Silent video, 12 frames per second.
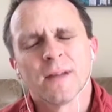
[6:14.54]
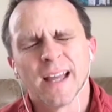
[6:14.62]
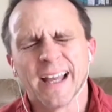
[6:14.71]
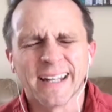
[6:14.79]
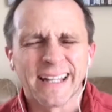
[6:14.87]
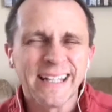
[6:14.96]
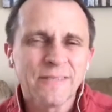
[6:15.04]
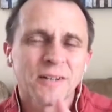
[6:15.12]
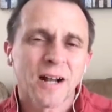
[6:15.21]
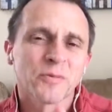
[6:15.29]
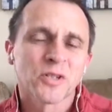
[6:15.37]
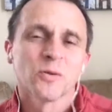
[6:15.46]
And
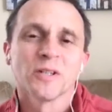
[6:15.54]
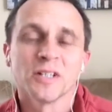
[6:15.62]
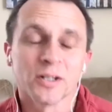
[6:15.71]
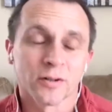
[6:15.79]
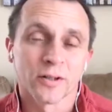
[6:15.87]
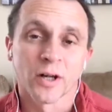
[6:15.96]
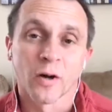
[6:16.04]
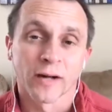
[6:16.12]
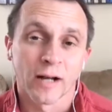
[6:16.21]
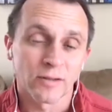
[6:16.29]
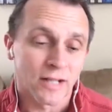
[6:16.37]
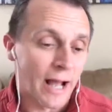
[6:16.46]
even up to a year ago,
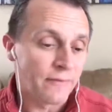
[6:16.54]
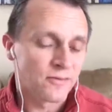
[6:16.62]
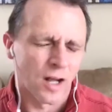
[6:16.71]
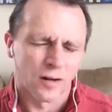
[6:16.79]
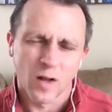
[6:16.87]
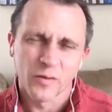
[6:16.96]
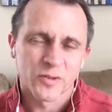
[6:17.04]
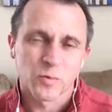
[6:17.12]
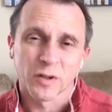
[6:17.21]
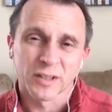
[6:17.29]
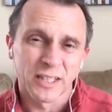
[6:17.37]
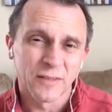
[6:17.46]
and I've done all this
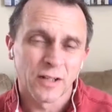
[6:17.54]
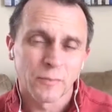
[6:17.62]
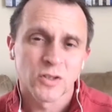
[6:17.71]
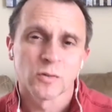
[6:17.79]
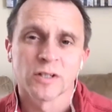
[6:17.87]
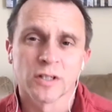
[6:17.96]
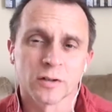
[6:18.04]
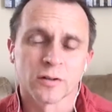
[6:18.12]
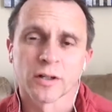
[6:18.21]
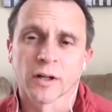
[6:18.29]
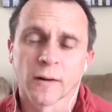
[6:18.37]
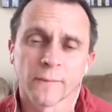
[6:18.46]
work, even up to a year
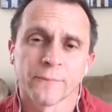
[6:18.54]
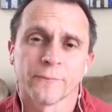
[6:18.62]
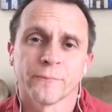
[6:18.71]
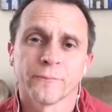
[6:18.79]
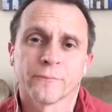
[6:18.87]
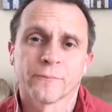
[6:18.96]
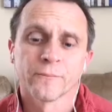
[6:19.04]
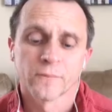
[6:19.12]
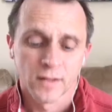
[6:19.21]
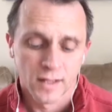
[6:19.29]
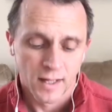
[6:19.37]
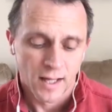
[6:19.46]
ago,
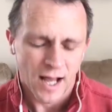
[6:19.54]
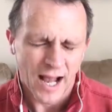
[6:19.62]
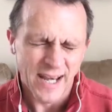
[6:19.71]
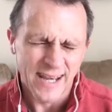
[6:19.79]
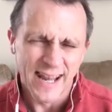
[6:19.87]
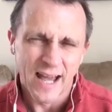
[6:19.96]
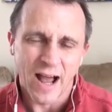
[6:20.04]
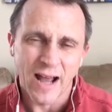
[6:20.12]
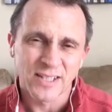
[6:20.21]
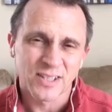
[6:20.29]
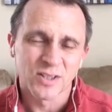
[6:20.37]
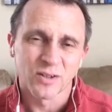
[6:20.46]
I
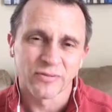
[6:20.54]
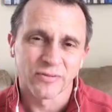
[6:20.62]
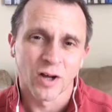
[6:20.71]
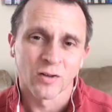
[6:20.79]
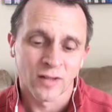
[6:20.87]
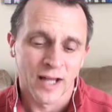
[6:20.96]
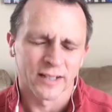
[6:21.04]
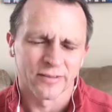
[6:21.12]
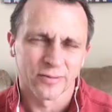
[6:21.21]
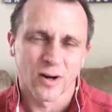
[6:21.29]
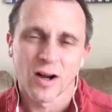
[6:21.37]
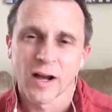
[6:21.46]
still felt like a
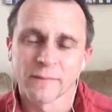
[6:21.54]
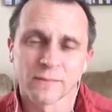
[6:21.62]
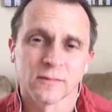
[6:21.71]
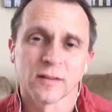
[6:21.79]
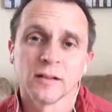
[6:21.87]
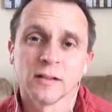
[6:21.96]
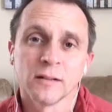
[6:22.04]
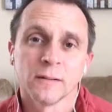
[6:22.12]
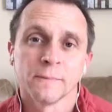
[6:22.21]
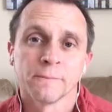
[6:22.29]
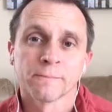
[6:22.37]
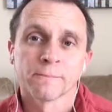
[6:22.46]
fraud.
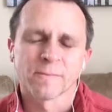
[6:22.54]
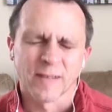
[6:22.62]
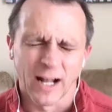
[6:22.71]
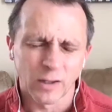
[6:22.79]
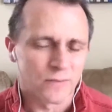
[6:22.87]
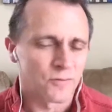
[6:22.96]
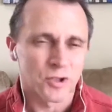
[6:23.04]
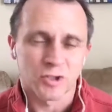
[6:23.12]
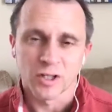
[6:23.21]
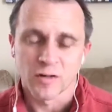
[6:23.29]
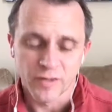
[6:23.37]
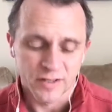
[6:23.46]
And I'll even
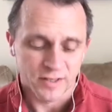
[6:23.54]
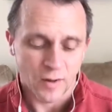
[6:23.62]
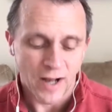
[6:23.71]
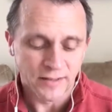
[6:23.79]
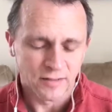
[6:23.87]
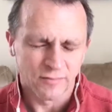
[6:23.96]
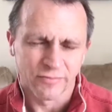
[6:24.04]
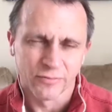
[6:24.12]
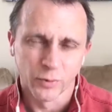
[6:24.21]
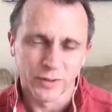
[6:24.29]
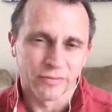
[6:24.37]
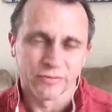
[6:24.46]
share this. So I didn't
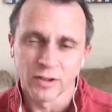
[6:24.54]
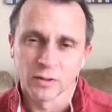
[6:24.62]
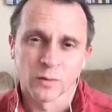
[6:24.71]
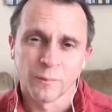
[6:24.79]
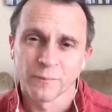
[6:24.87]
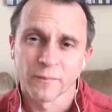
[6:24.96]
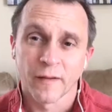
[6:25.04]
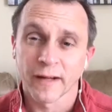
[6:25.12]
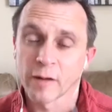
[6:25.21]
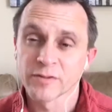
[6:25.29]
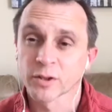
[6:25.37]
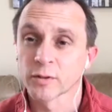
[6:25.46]
fully feel like
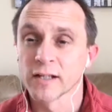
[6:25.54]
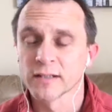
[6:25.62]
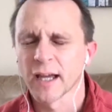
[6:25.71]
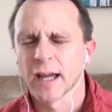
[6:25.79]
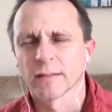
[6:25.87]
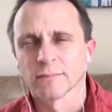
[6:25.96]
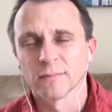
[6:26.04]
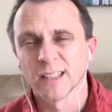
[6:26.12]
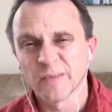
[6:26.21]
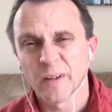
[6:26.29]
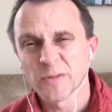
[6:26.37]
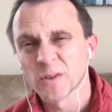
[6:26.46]
I was a great dad.
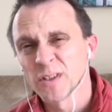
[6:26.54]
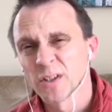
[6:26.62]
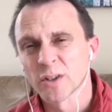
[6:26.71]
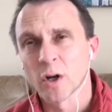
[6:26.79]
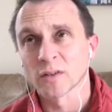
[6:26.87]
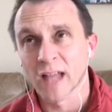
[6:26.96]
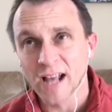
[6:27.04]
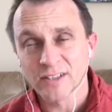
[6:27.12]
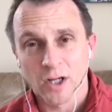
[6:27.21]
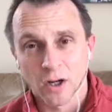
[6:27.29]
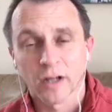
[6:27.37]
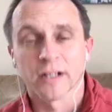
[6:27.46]
Even up to a year ago,
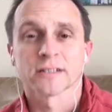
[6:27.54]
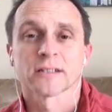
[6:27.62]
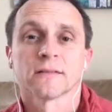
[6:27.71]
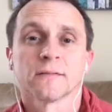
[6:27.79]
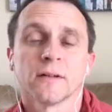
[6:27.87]
last August,